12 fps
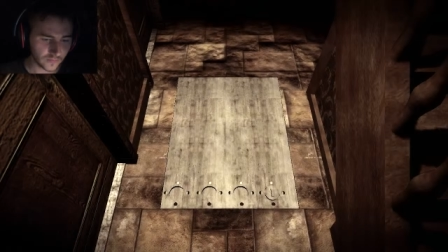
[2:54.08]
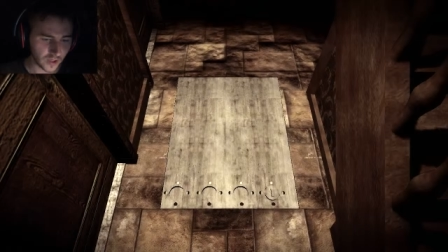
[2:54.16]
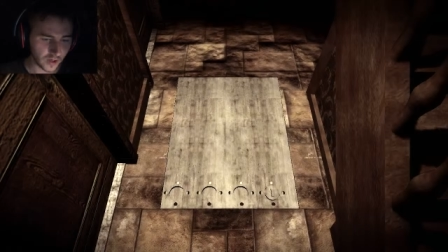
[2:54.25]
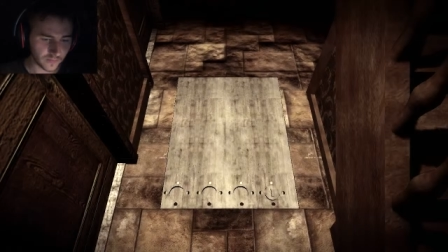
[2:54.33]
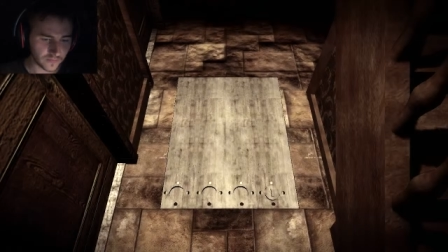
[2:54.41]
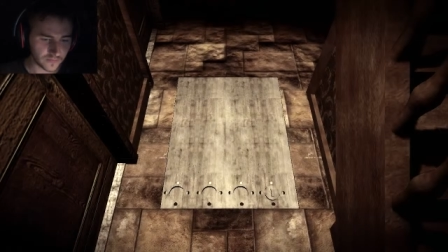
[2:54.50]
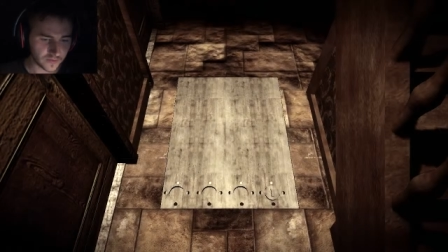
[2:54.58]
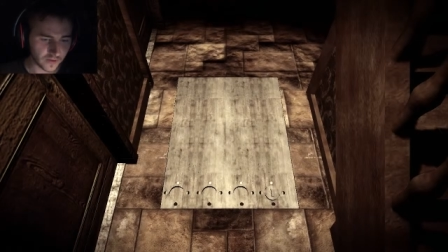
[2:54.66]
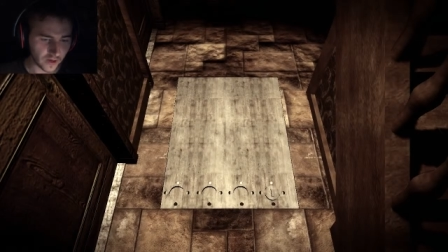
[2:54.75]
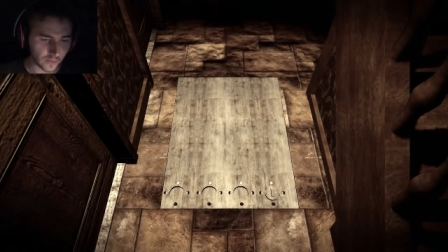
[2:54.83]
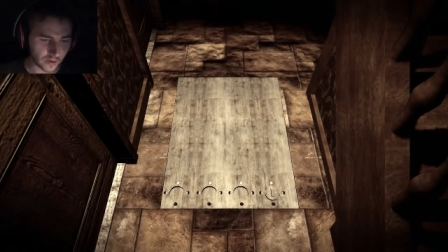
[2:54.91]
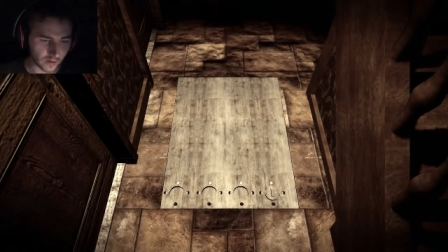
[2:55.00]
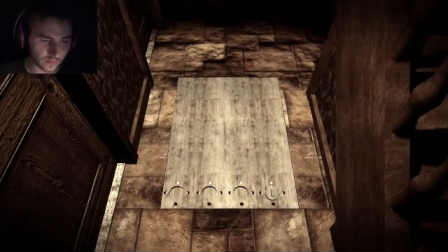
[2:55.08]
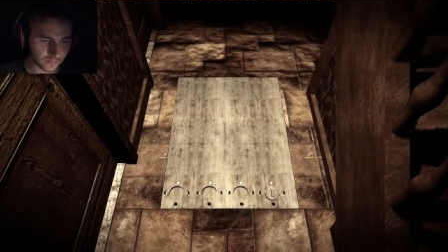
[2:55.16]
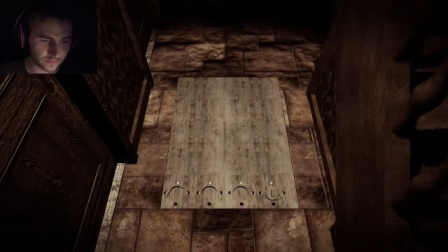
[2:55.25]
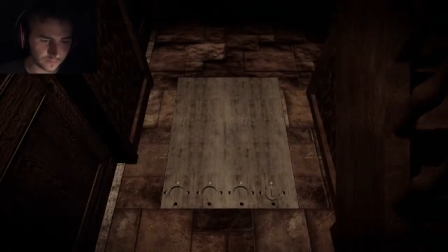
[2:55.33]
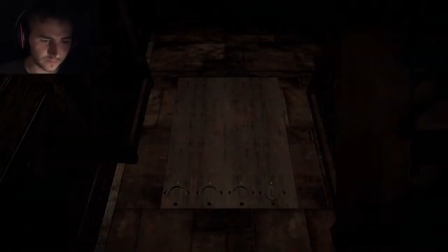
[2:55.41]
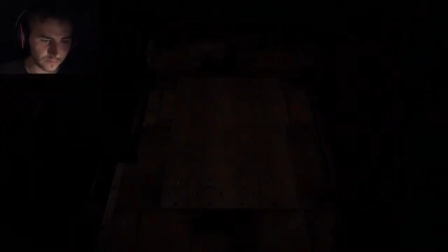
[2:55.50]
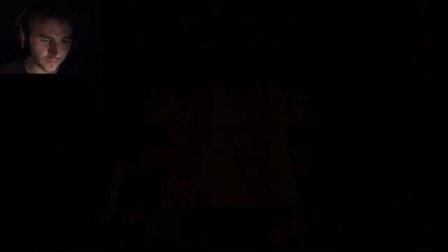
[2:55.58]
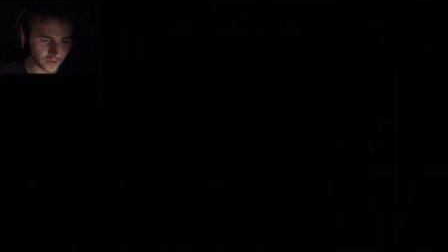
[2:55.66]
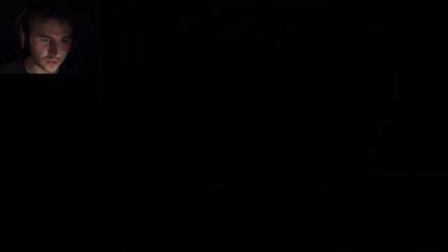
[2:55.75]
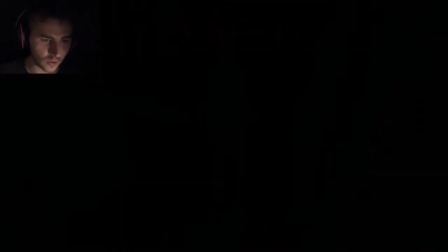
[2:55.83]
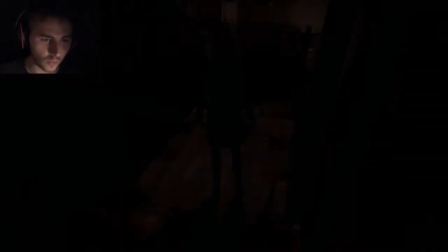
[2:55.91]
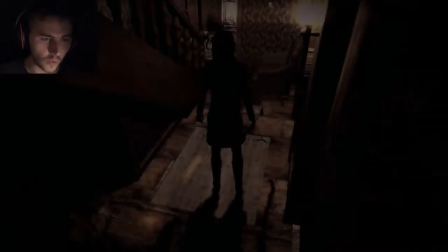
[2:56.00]
Yeah, so there we go. That's
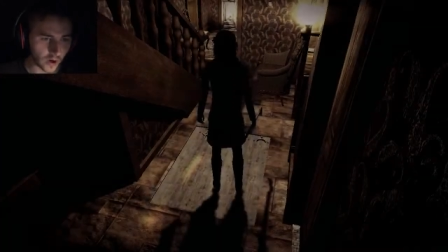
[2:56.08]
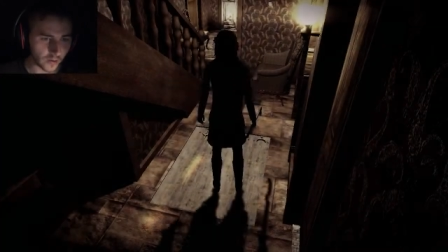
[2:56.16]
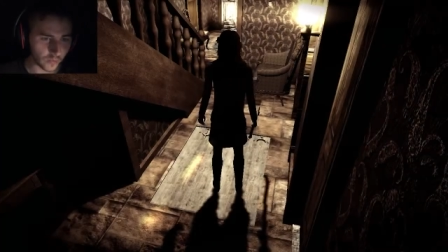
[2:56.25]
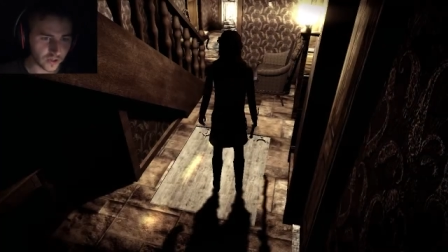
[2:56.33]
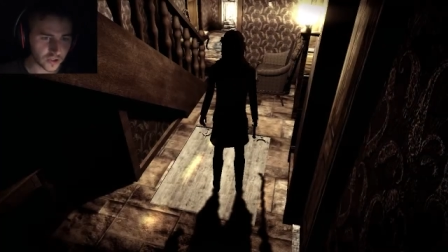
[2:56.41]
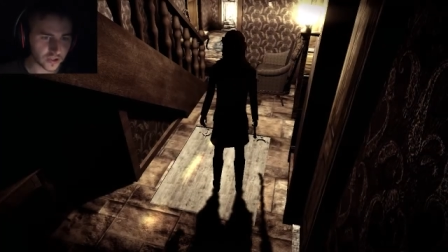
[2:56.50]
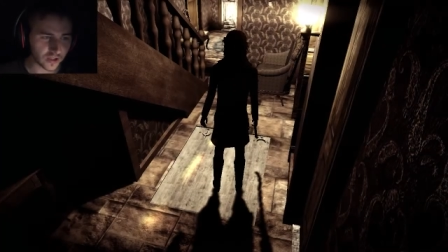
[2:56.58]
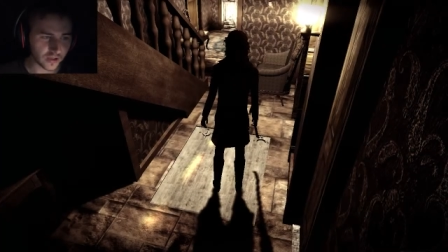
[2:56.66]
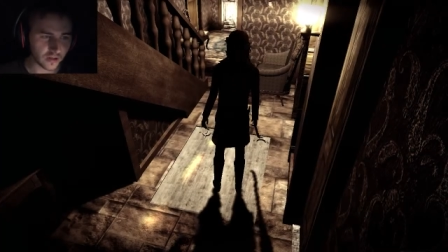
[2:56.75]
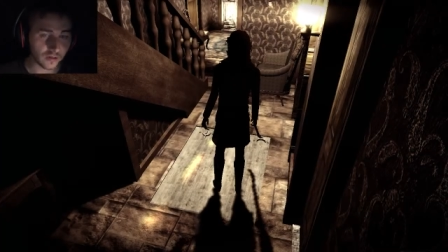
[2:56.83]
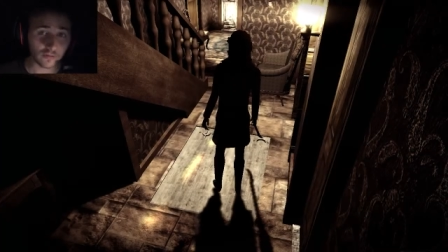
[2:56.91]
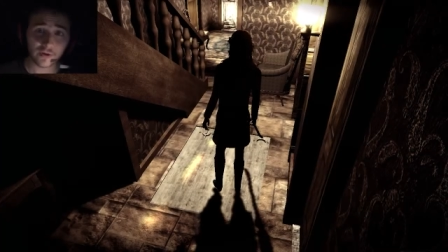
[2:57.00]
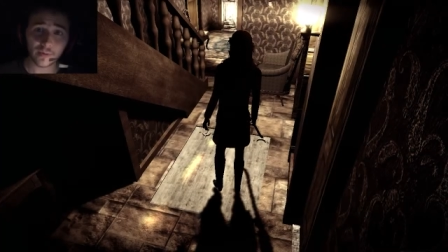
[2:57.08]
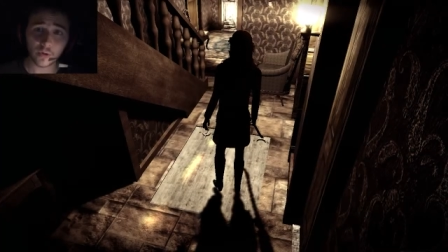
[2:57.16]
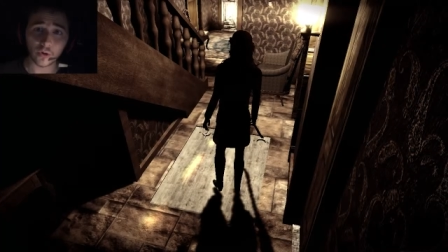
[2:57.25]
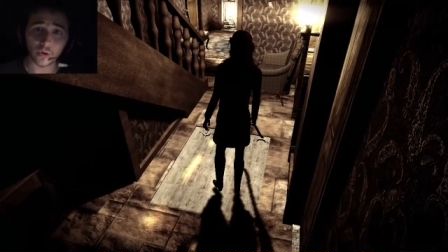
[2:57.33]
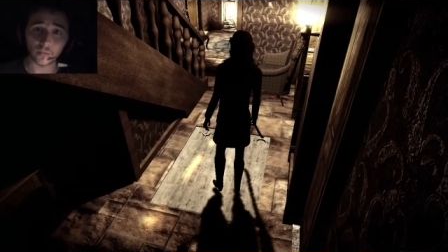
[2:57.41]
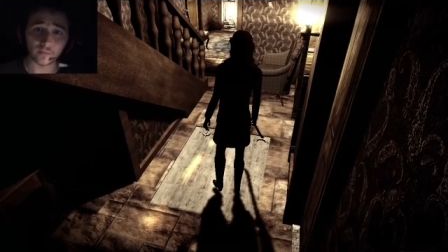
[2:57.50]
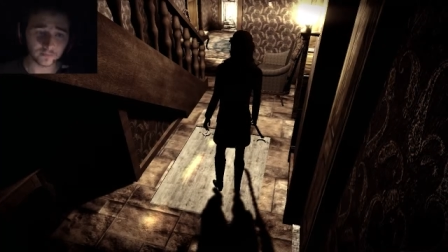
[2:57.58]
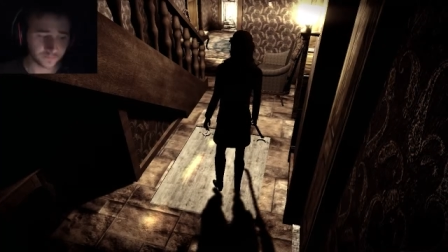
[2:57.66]
got one. We just need three more.